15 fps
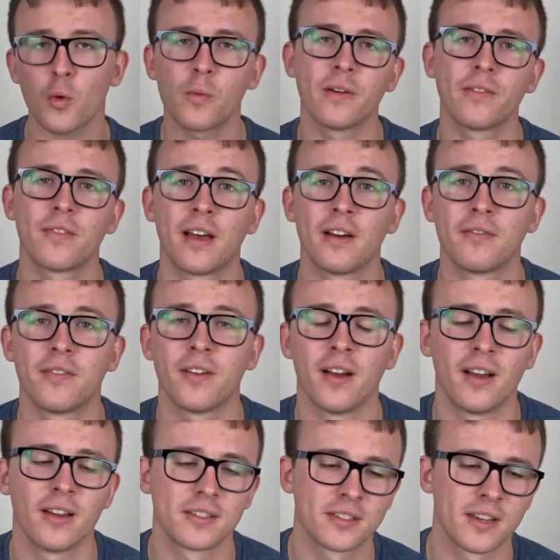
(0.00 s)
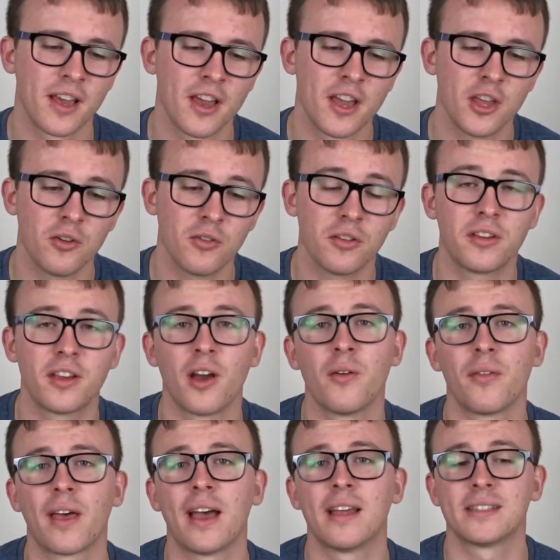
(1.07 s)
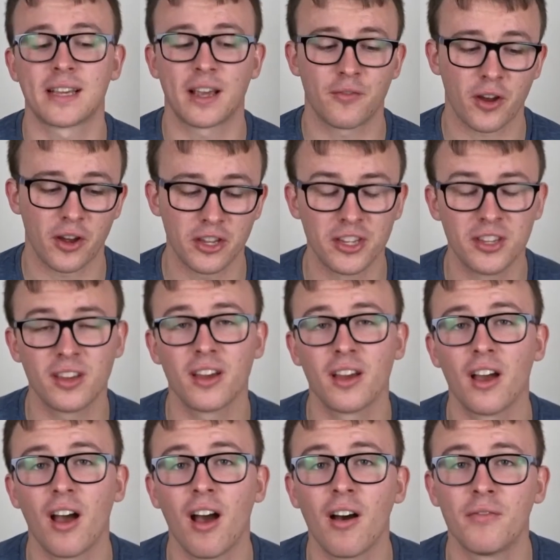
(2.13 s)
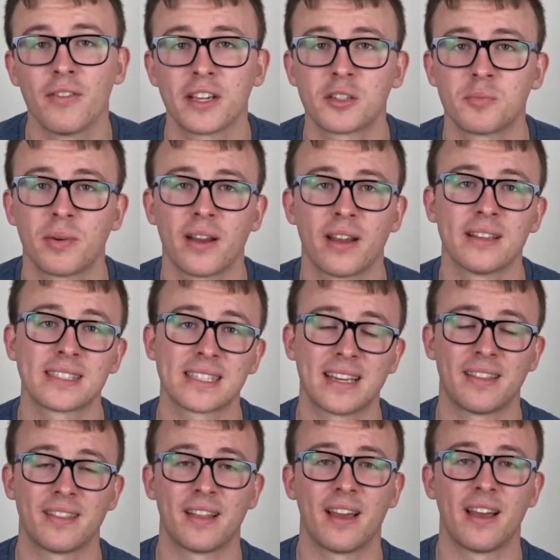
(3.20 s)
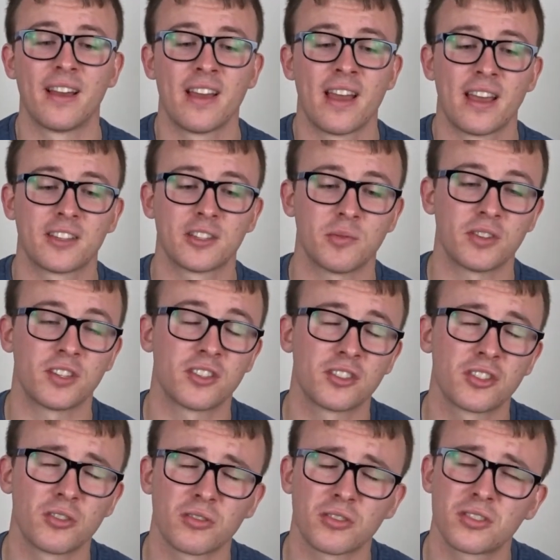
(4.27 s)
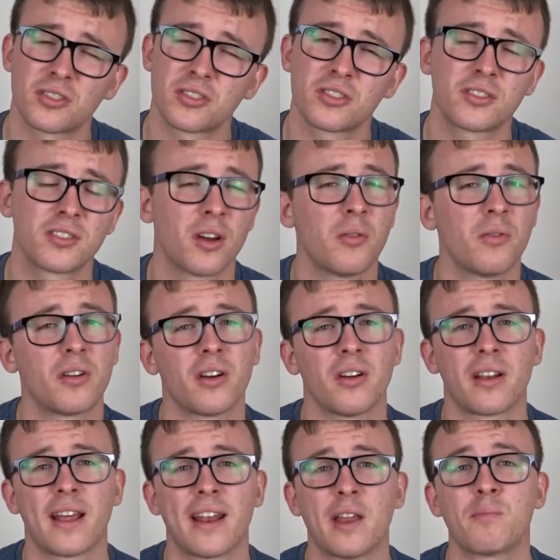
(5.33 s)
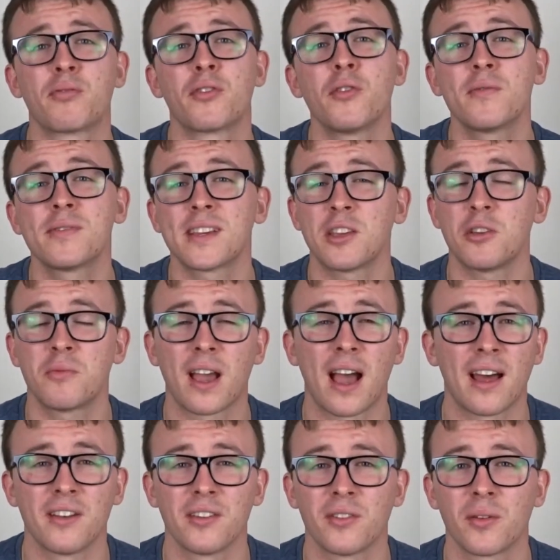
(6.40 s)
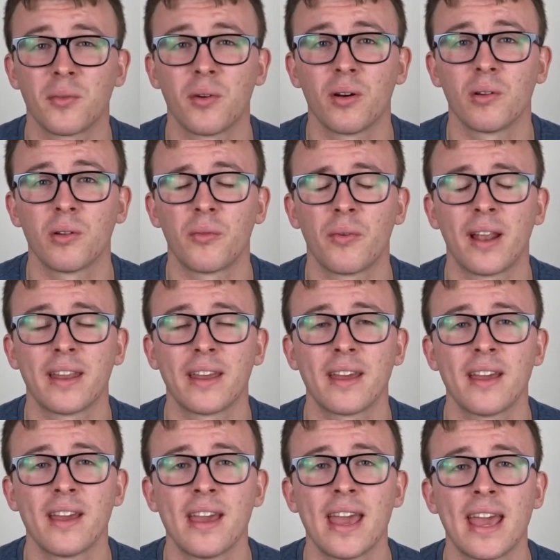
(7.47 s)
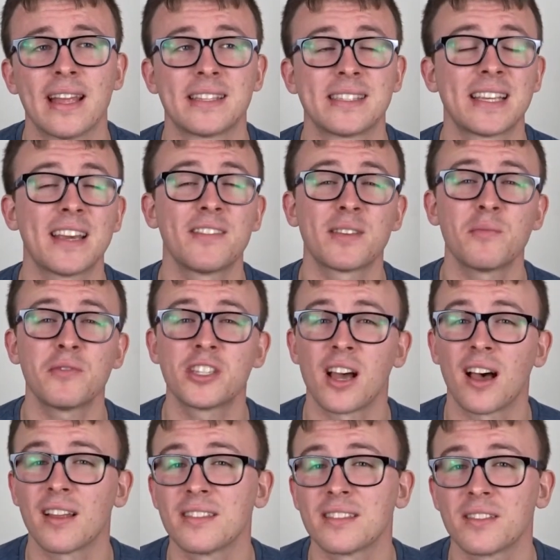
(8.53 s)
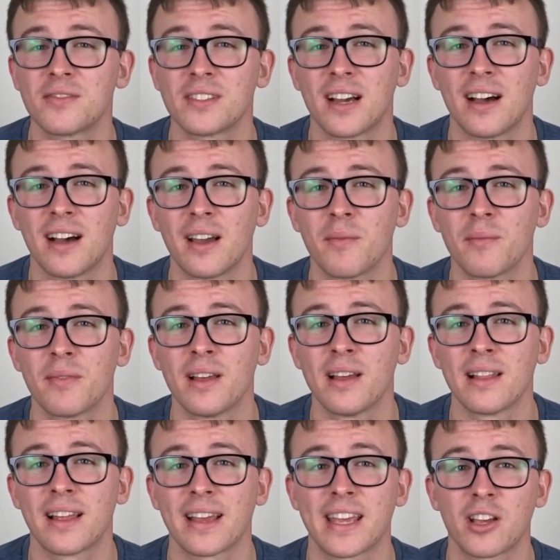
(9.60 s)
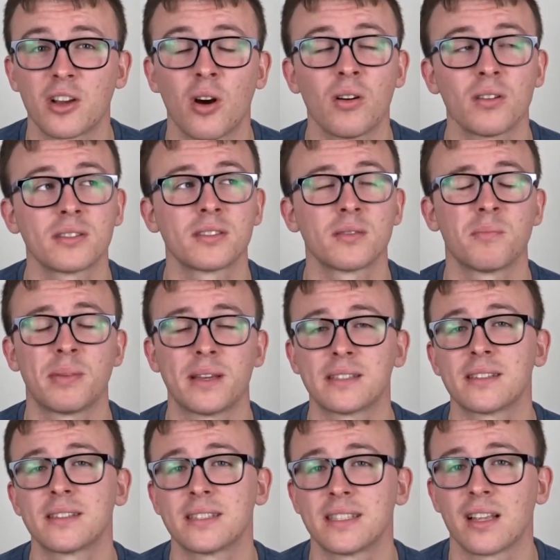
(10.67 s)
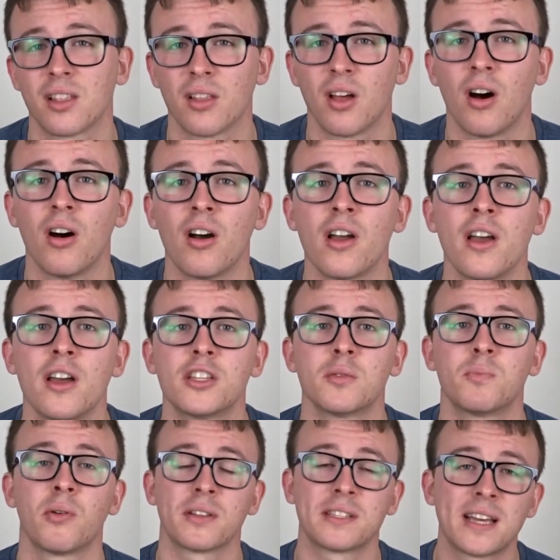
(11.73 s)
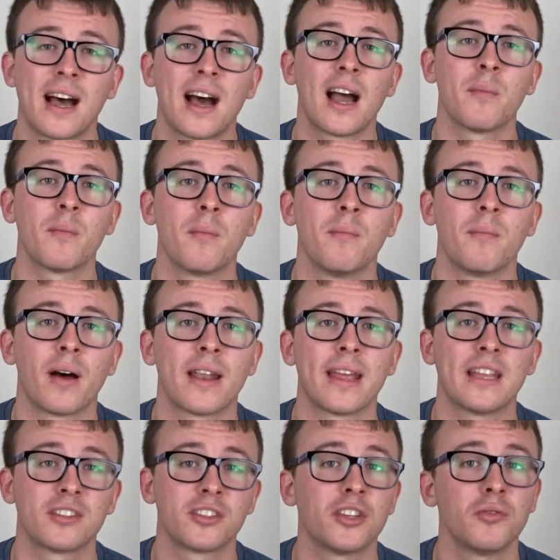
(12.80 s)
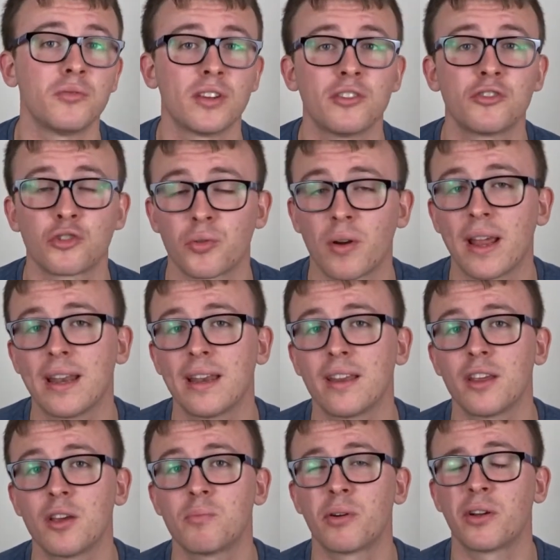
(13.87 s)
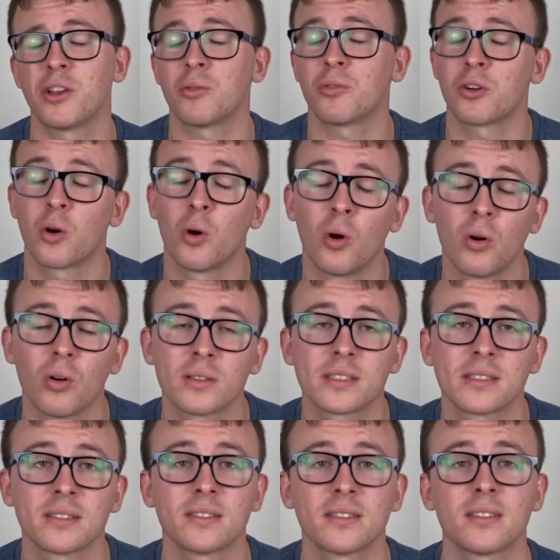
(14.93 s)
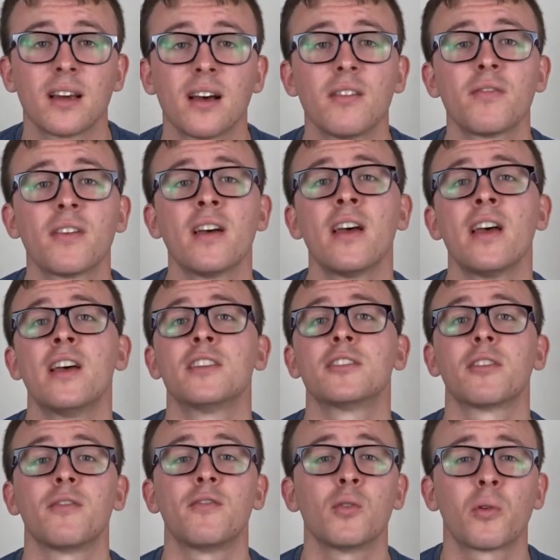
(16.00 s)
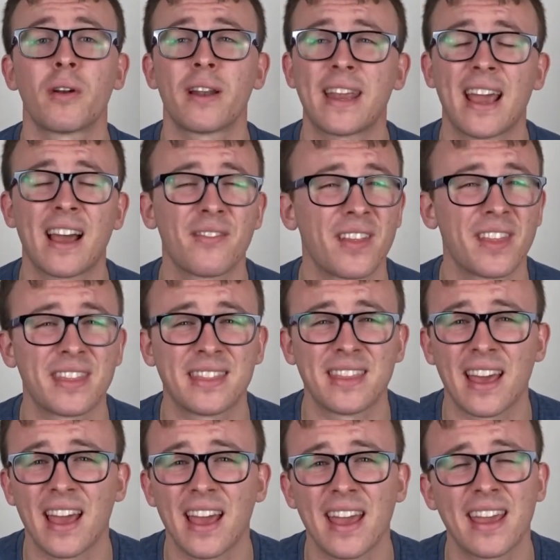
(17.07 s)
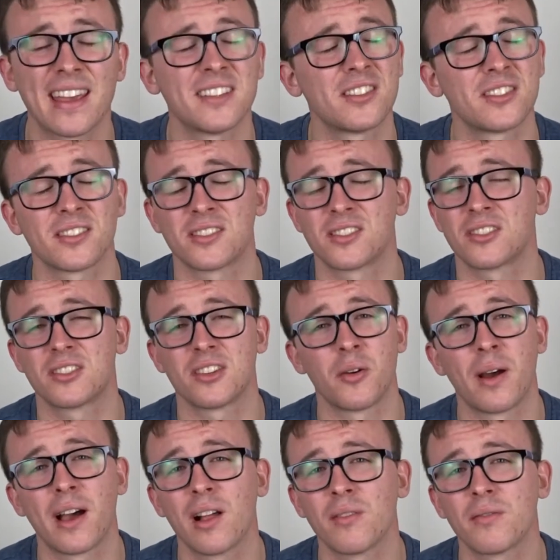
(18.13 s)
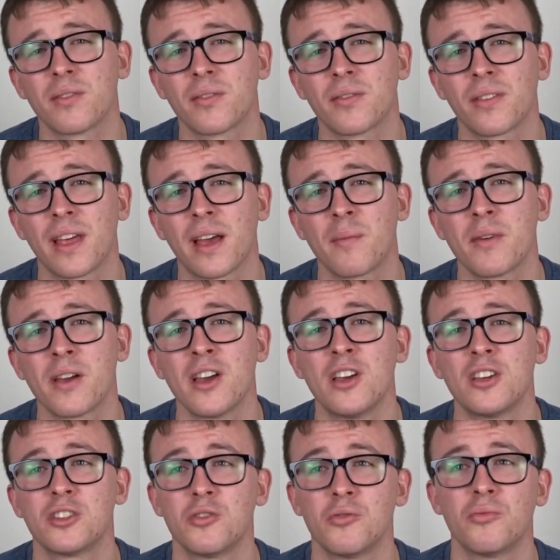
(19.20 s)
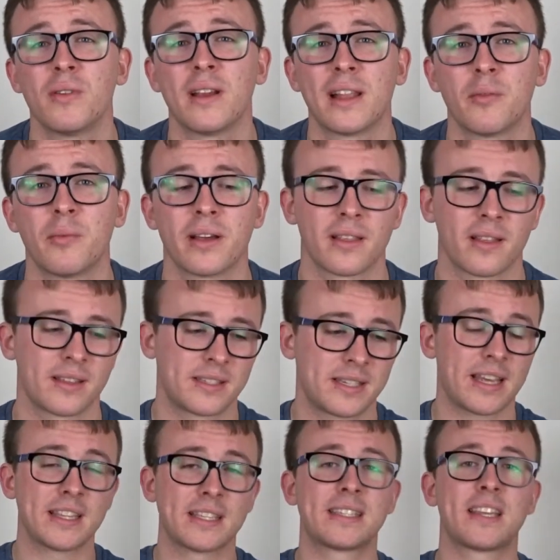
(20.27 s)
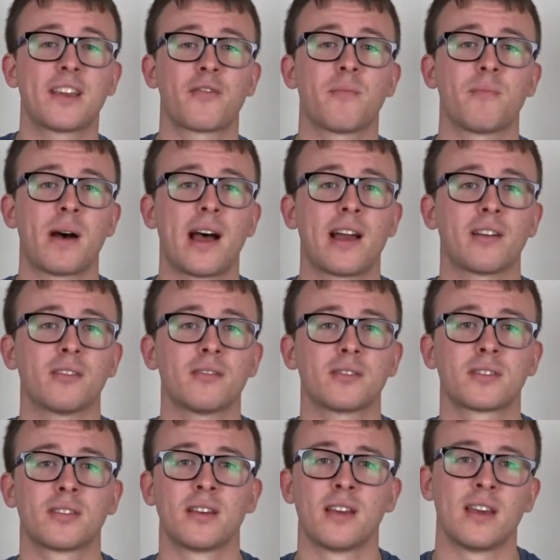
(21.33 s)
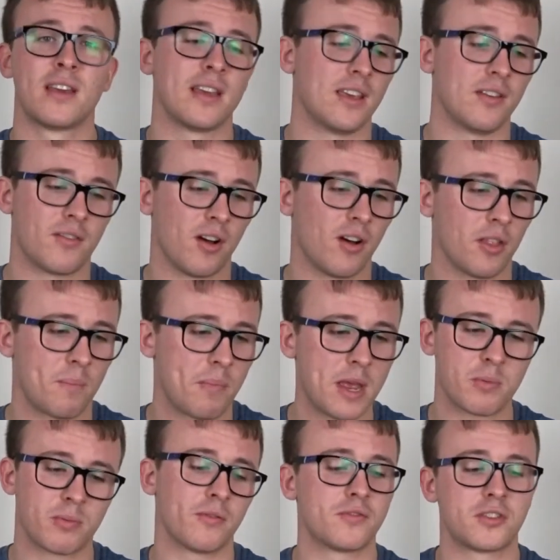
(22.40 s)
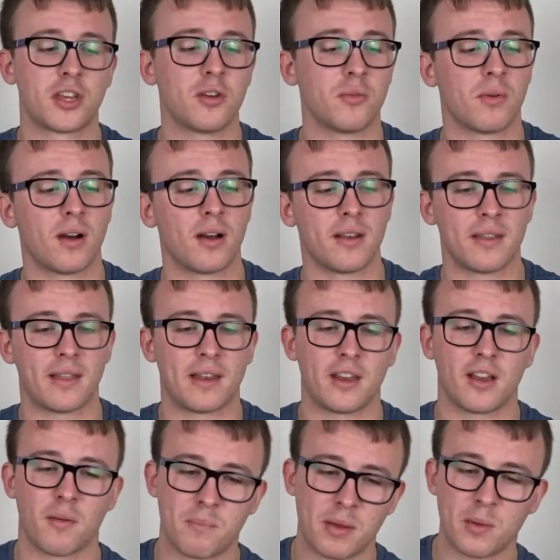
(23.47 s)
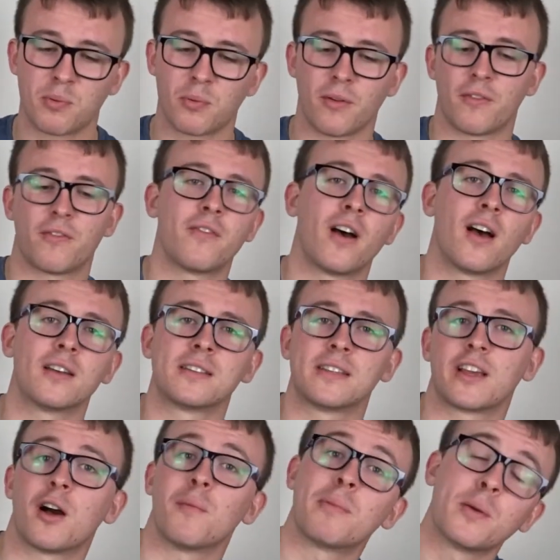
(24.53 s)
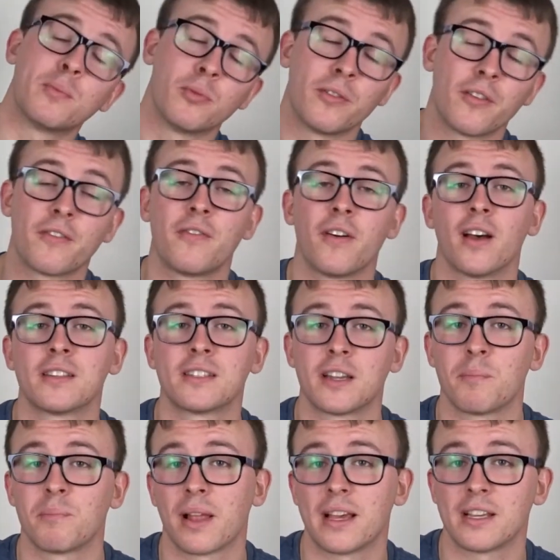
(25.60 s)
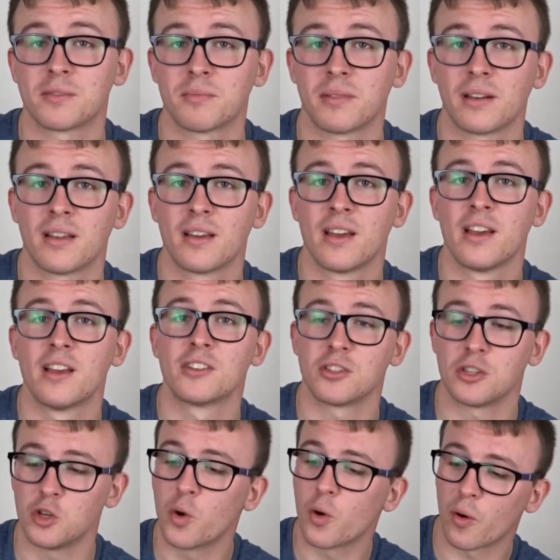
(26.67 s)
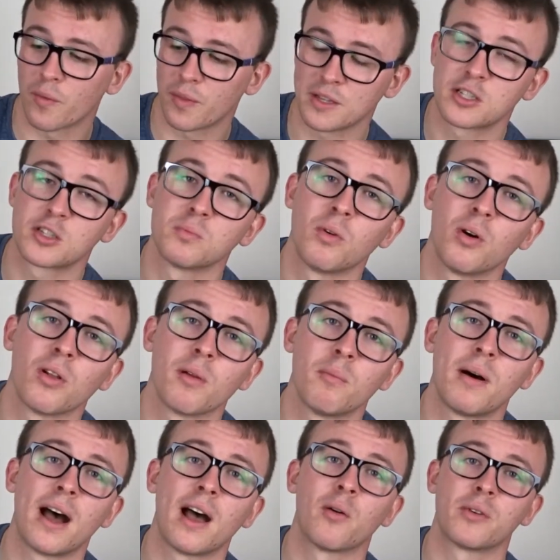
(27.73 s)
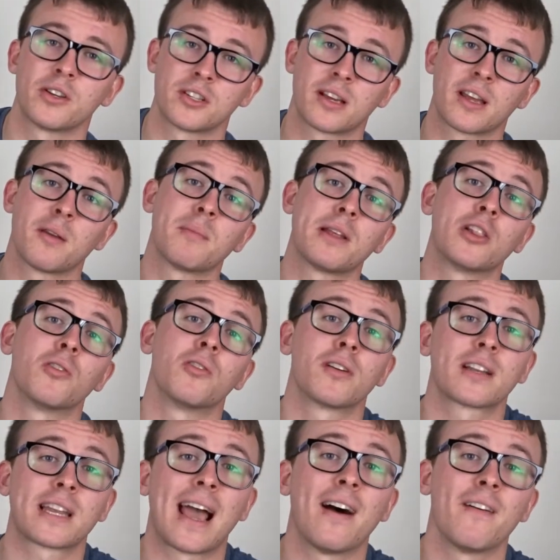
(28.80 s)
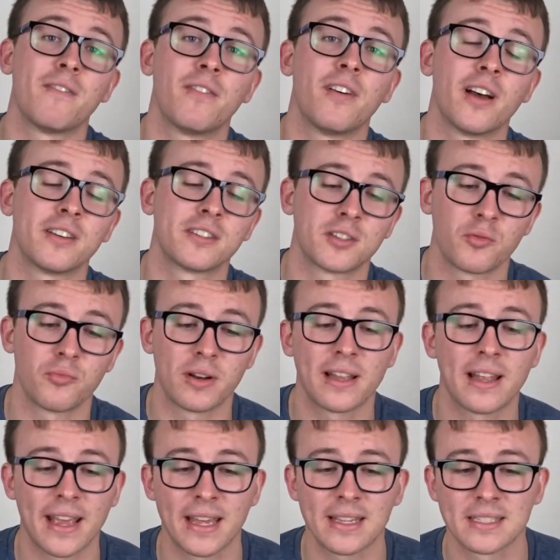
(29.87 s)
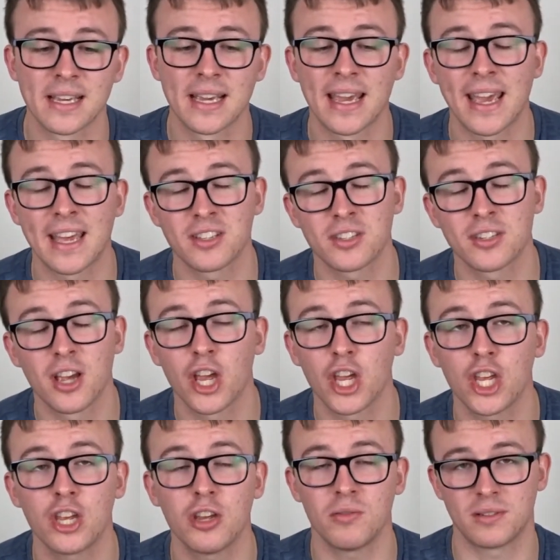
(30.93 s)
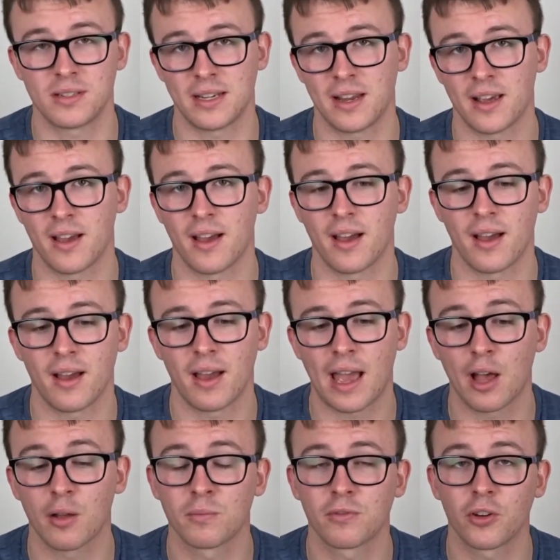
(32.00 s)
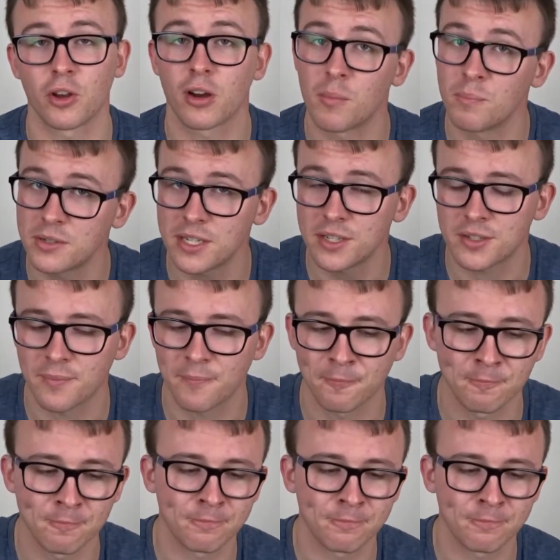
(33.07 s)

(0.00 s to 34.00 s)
With that first, you can go there and say, I've got a year of experience in there. So it just looks so good, and it proves that you can do the role already. It saves them tons of time. Like, it costs businesses a lot to put time and money into you, in training you, putting you on courses and stuff. So if you already have it there, it's just so helpful for them. So you really will. Say there's different piles. You've got the people with 2-1, then you've got people with first, and you've got people with a first and a placement. So you're on this smaller pile, which are going to be looked at first. So it really it's hugely helps for your competition.